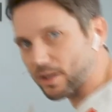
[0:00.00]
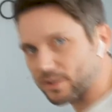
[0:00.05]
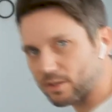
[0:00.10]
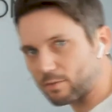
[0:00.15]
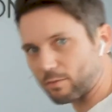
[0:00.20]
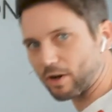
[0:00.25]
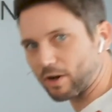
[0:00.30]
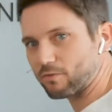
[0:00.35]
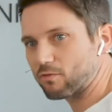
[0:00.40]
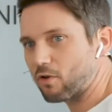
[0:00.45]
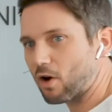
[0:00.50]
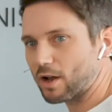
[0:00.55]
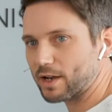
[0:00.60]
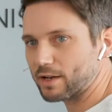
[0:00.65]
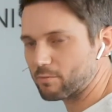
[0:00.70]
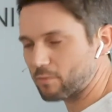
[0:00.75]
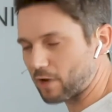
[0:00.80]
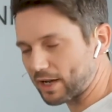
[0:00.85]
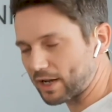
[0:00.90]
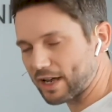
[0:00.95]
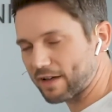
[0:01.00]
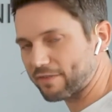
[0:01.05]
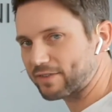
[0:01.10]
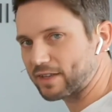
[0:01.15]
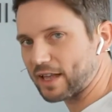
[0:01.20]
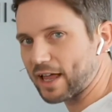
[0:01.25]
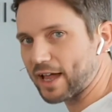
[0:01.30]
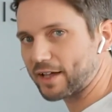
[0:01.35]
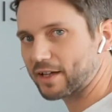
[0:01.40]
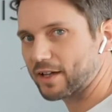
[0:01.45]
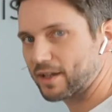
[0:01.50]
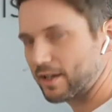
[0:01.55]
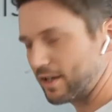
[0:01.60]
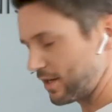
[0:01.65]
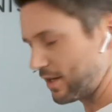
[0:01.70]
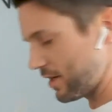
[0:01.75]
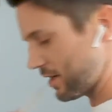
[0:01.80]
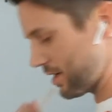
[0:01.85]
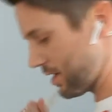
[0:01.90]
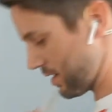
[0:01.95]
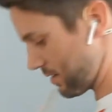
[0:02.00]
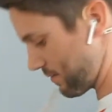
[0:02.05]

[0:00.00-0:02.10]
So my left leg is